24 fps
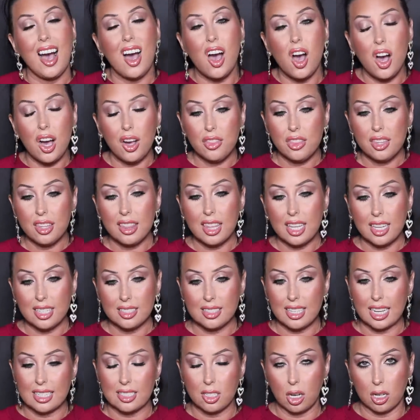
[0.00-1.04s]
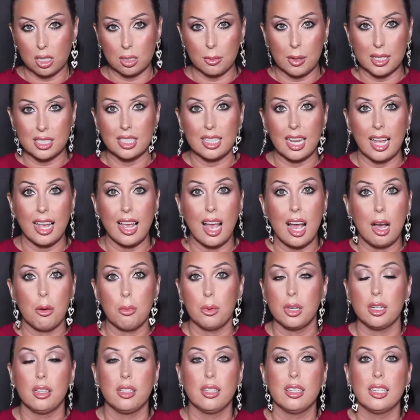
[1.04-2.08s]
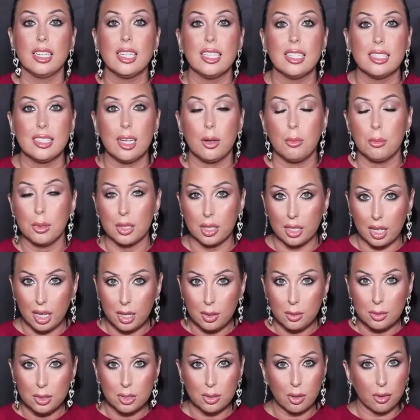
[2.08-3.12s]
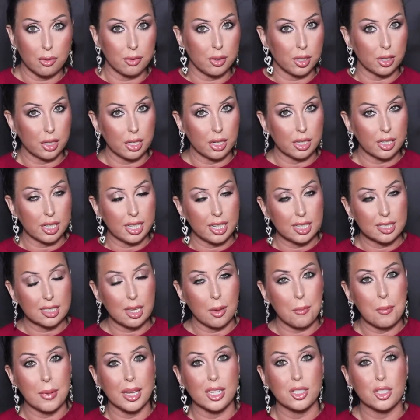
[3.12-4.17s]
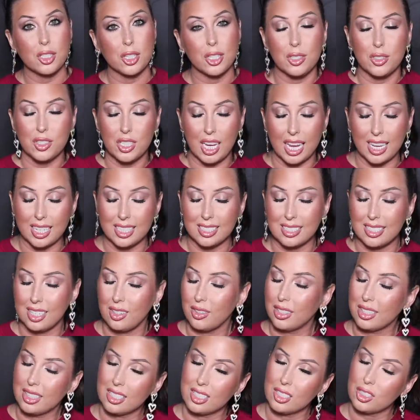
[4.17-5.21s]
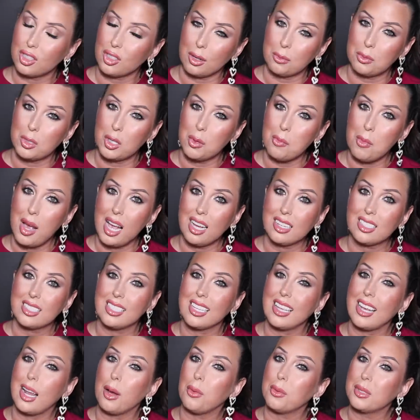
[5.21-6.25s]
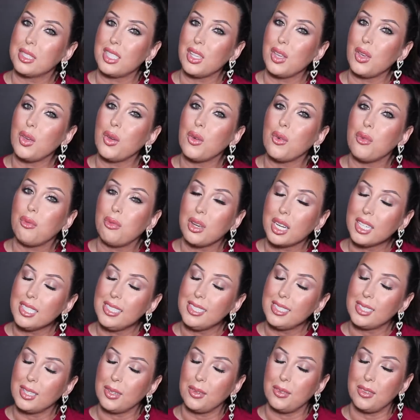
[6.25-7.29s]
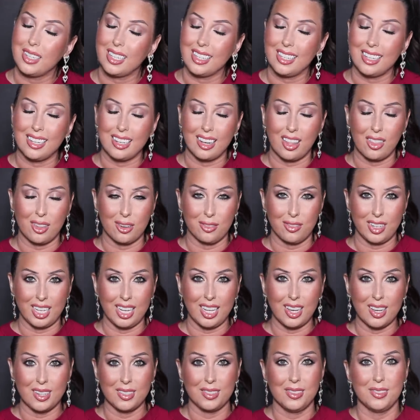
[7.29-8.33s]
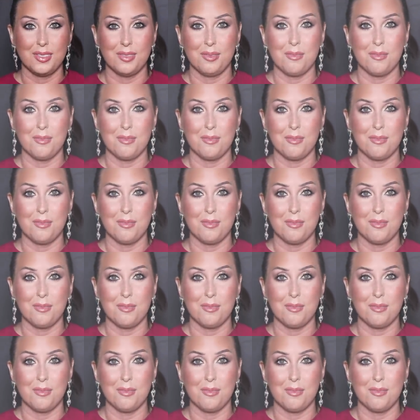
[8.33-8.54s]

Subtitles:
All the things I talked about today, I will link down below, so if you're curious, make sure you check down in the description box, and I will see you very soon in another video.